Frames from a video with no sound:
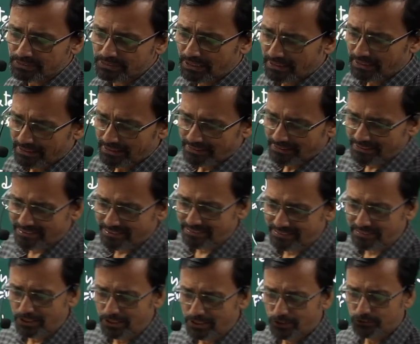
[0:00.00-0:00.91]
This is
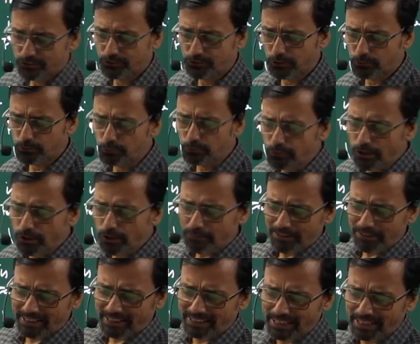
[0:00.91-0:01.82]
the rule of
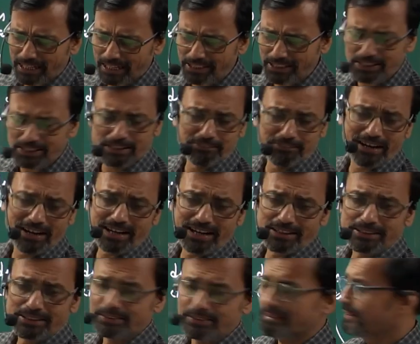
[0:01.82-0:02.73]
aggregate demand.
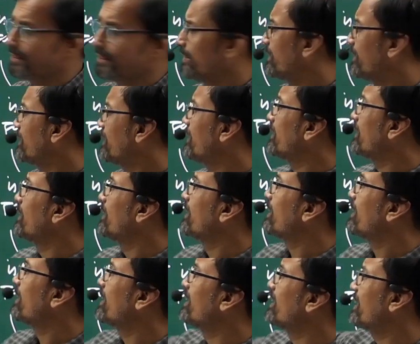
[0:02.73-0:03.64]

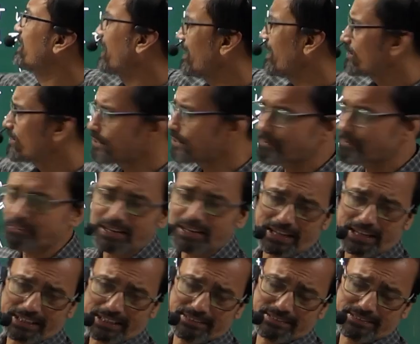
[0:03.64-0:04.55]
In case of
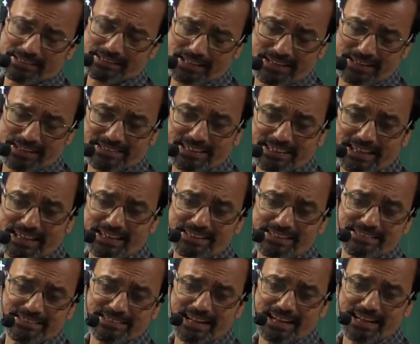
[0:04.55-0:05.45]
classical
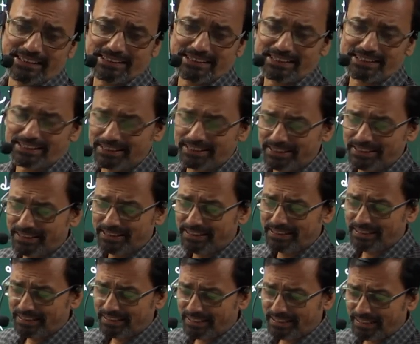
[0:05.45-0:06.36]
is nothing.
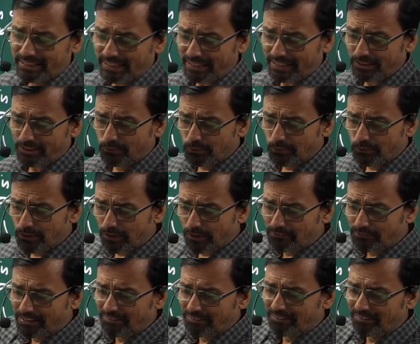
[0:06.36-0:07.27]
Rule of
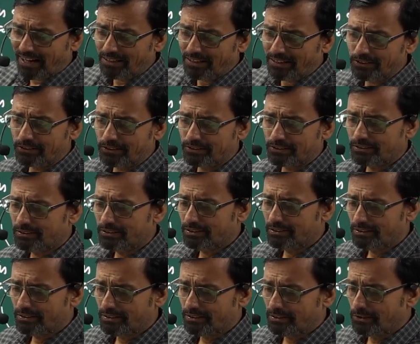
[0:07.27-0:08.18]
demand,
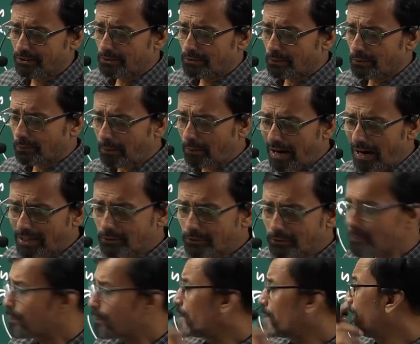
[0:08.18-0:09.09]

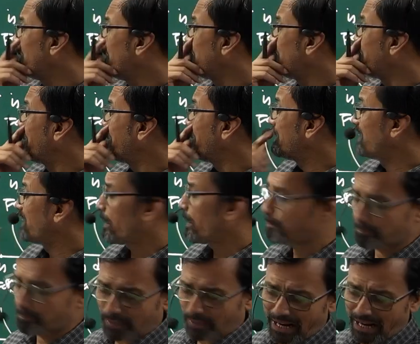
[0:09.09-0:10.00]
what will be the
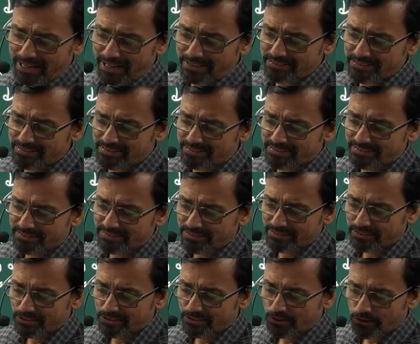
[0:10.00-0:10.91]
price
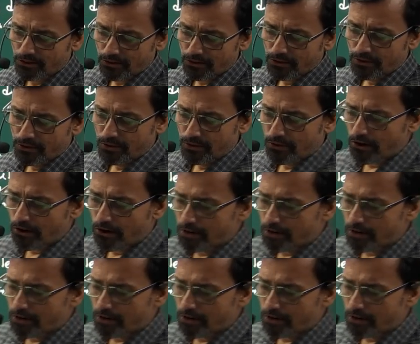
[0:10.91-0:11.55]
of